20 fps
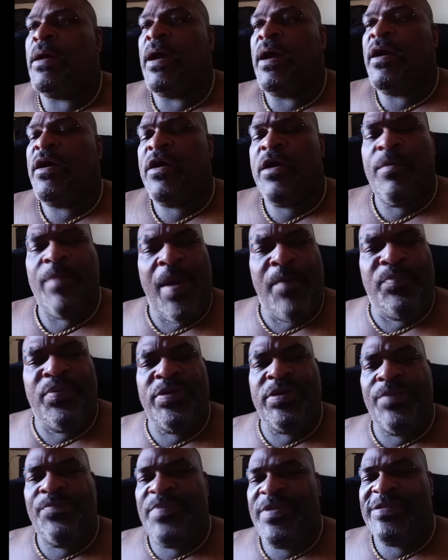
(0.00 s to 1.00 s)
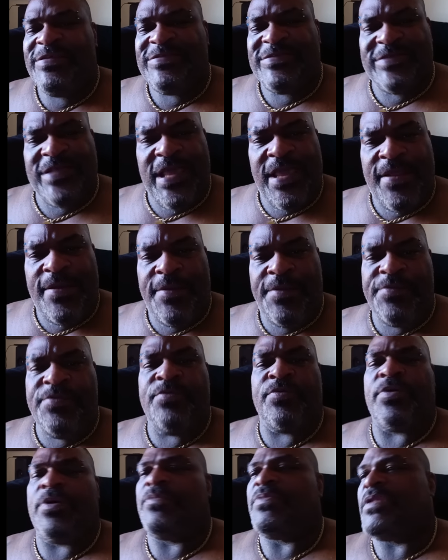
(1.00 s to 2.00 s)
I pull up in the set, you
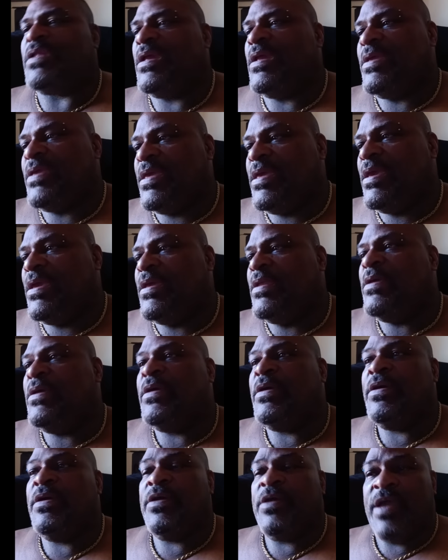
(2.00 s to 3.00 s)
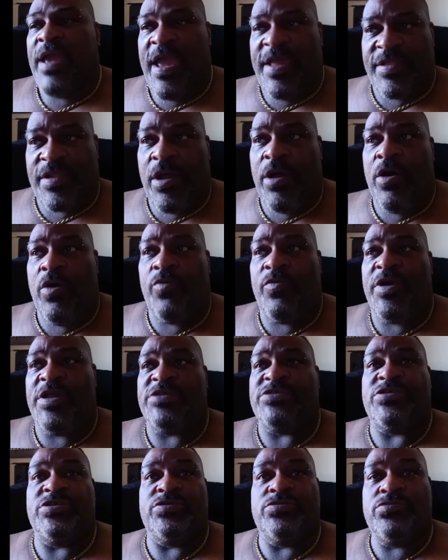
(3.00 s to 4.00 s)
know what I'm saying, kicking, as I
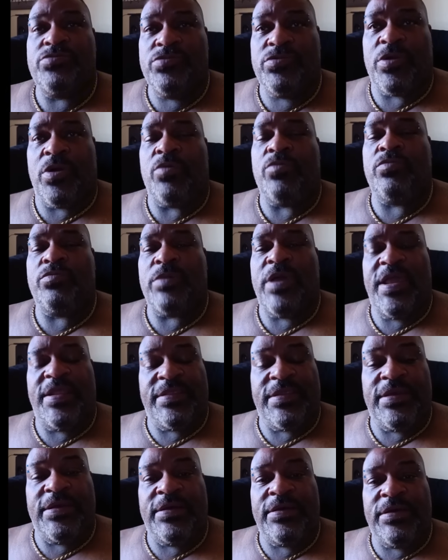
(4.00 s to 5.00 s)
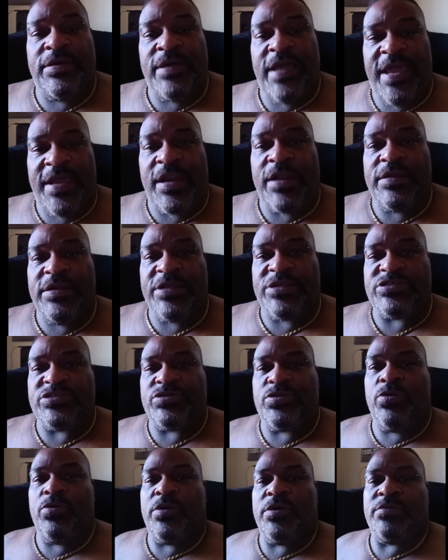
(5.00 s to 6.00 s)
always do, you know, at our liquor
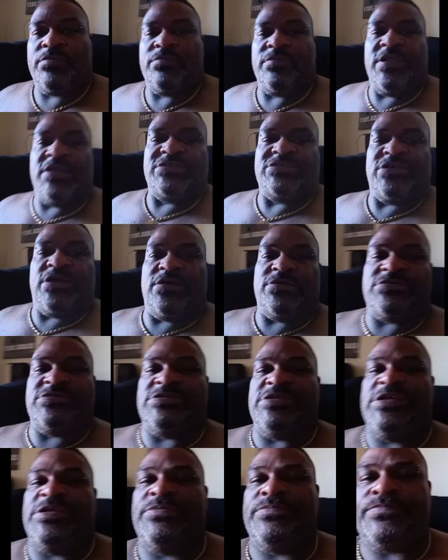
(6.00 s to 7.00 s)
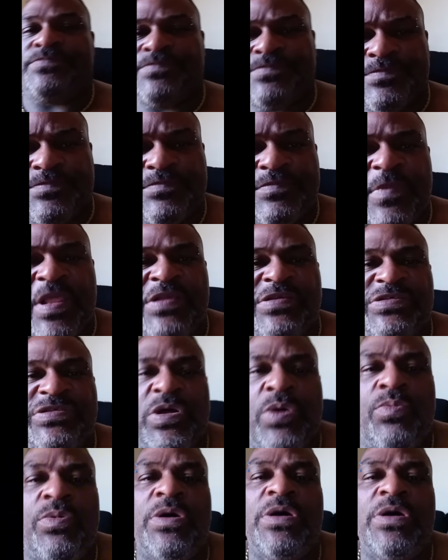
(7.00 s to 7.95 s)
store that y'all see. And so